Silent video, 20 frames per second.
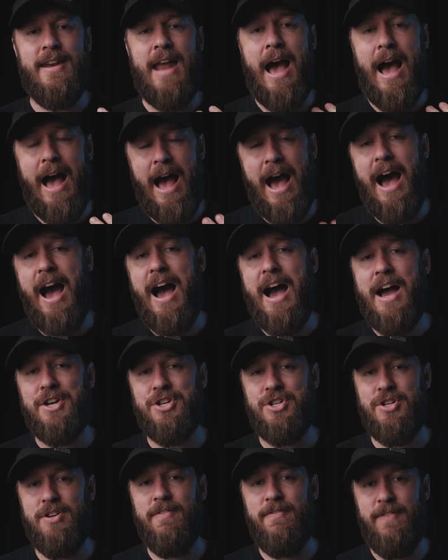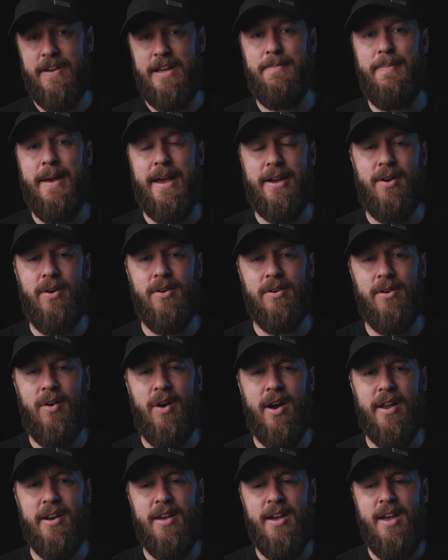harsh feedback
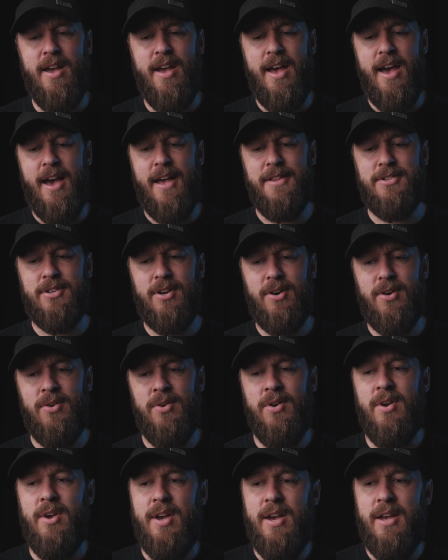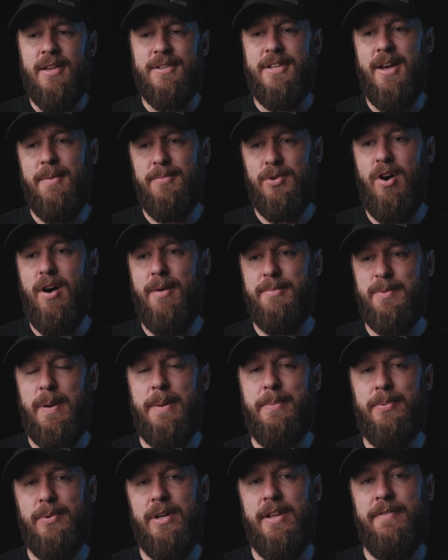online. And so sometimes
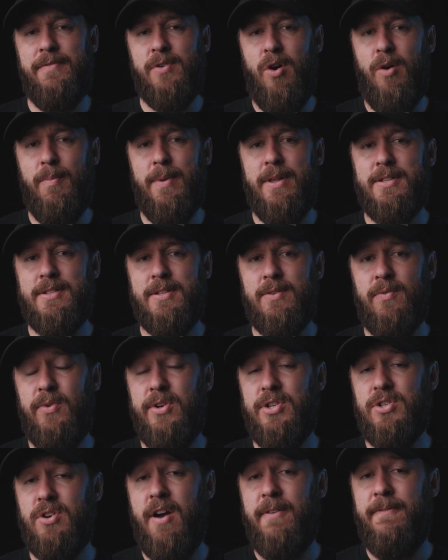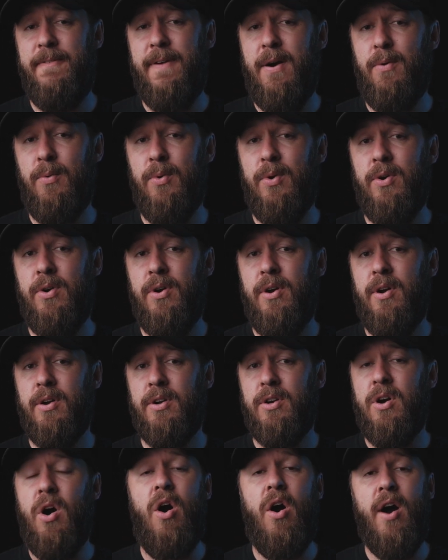people would leave comments which I felt were
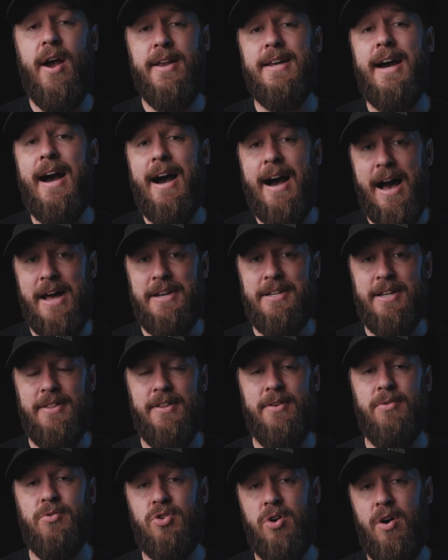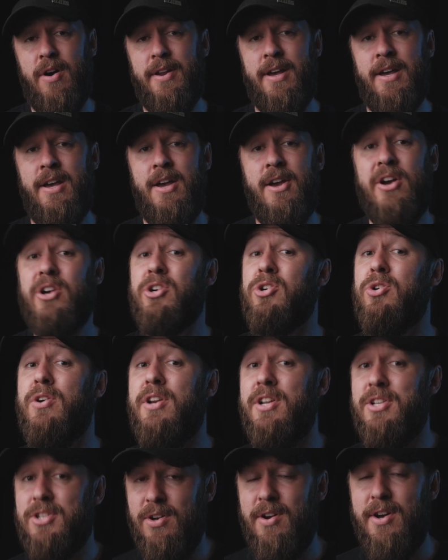kind-hearted. They were trying to
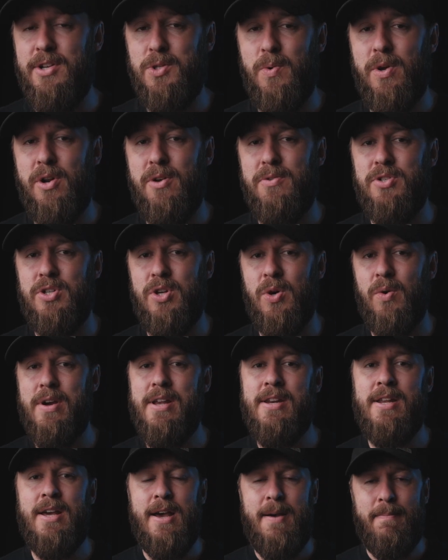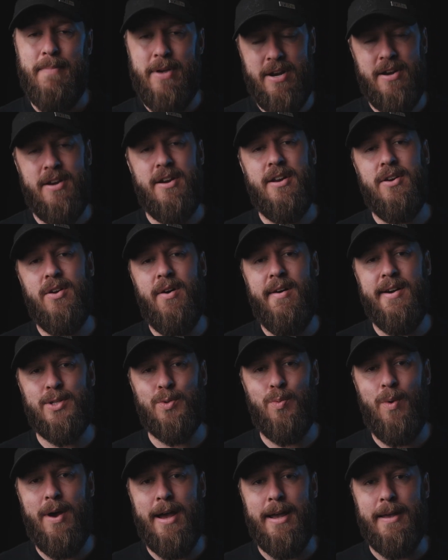criticize what I was doing, but in a
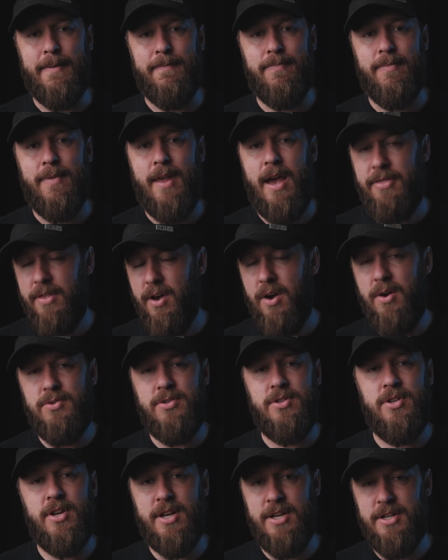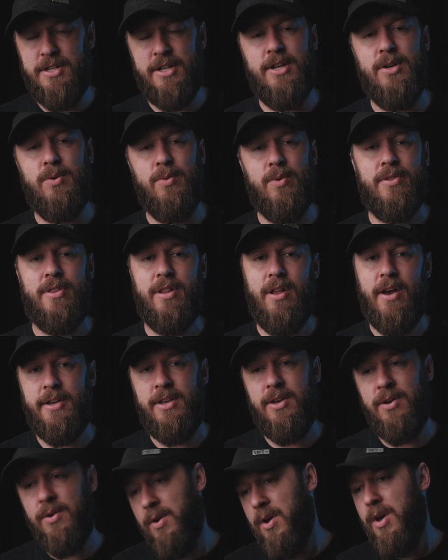nice way. And those you can deal with.
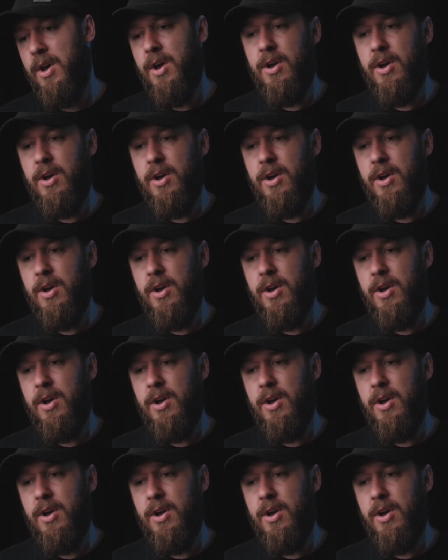Like you